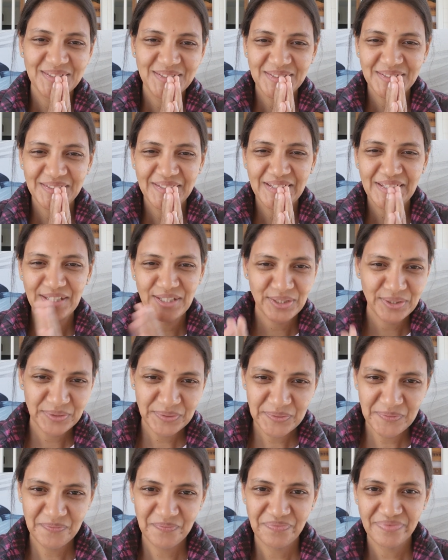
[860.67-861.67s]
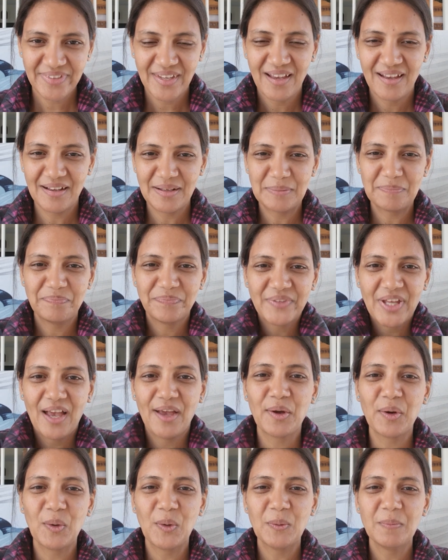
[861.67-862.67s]
So thank you.
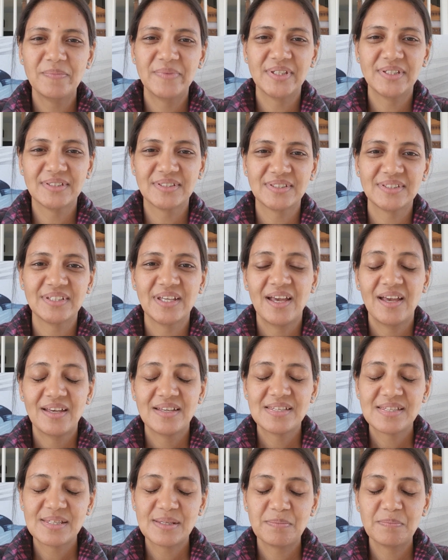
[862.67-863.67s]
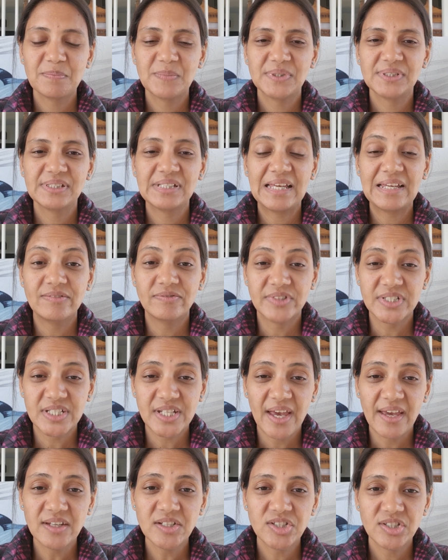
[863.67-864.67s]
I hope this simple
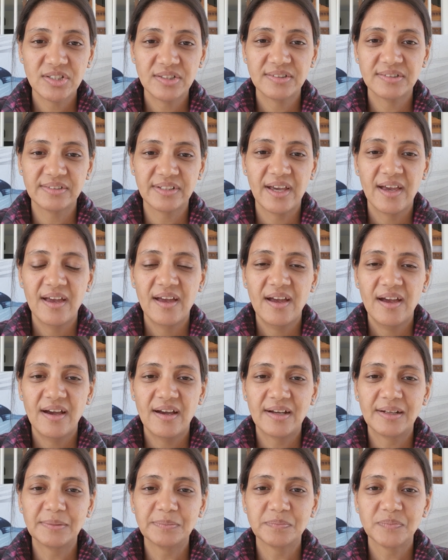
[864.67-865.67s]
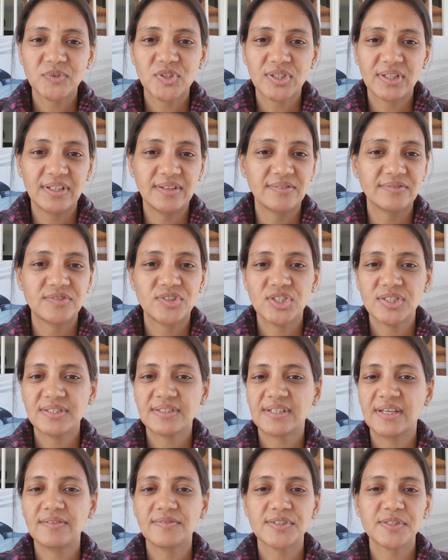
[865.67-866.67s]
invitation to
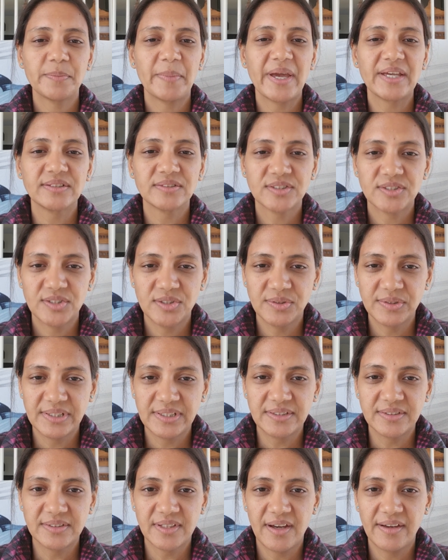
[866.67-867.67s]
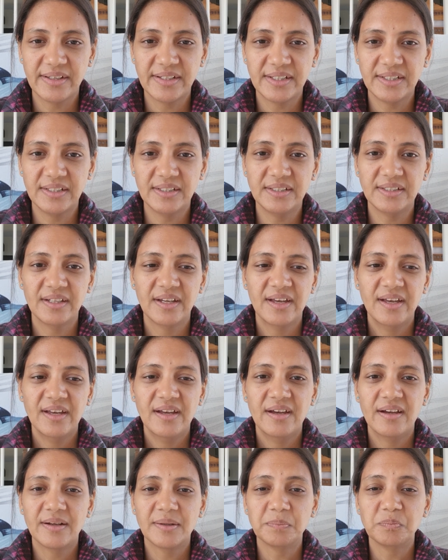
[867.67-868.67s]
give space to your anxiety,
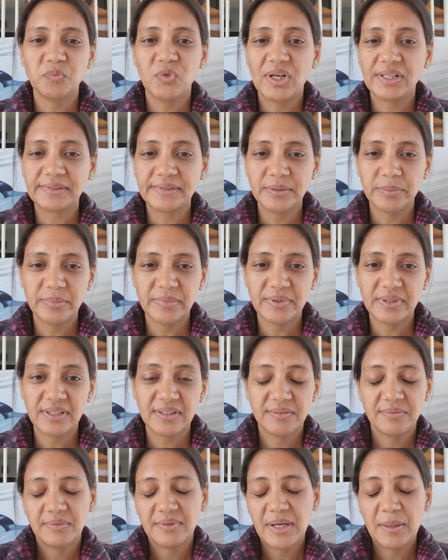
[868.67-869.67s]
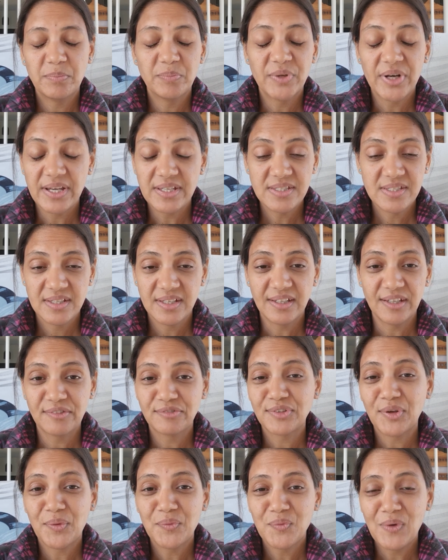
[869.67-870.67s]
welcoming, embracing,
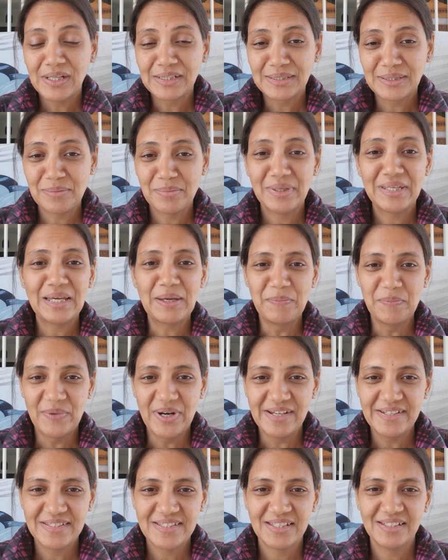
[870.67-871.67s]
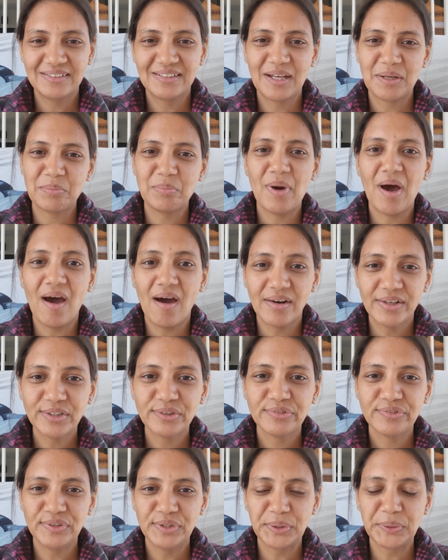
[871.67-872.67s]
if not welcoming, embracing that part
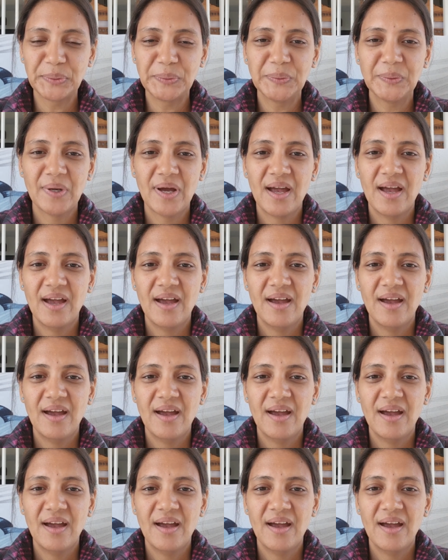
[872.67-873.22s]
of you,